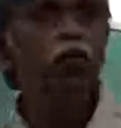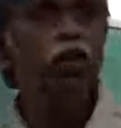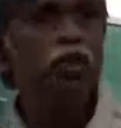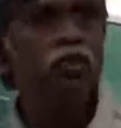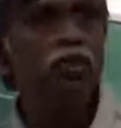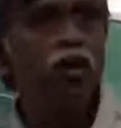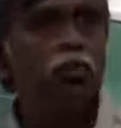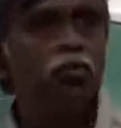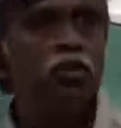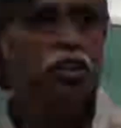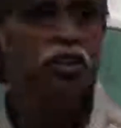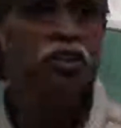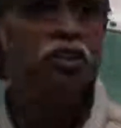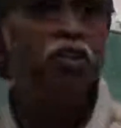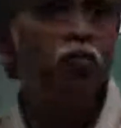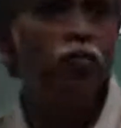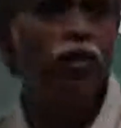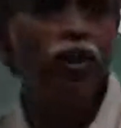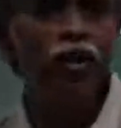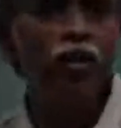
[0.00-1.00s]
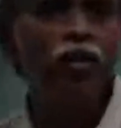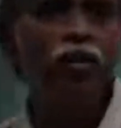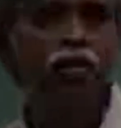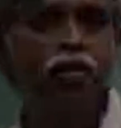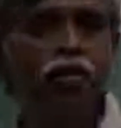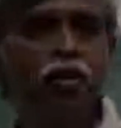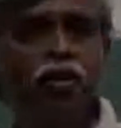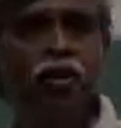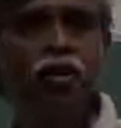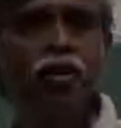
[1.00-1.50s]
an assumption
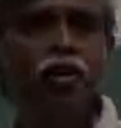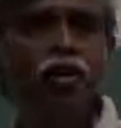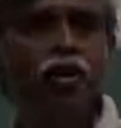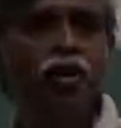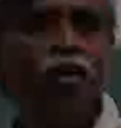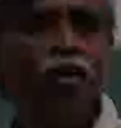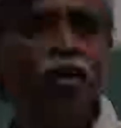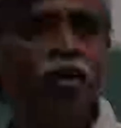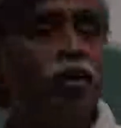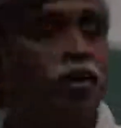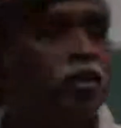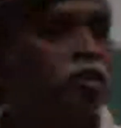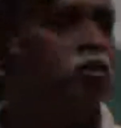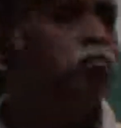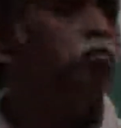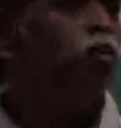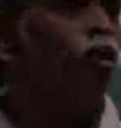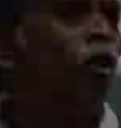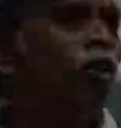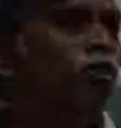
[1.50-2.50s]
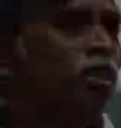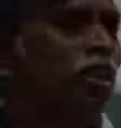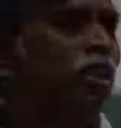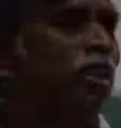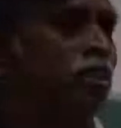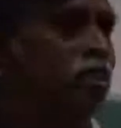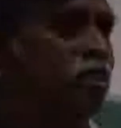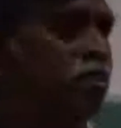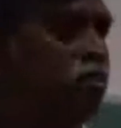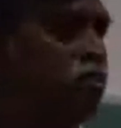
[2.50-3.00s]
somewhere. Small
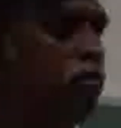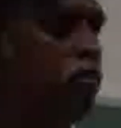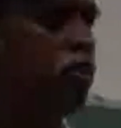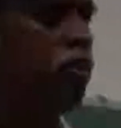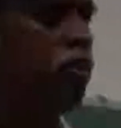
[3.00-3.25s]
oscillations.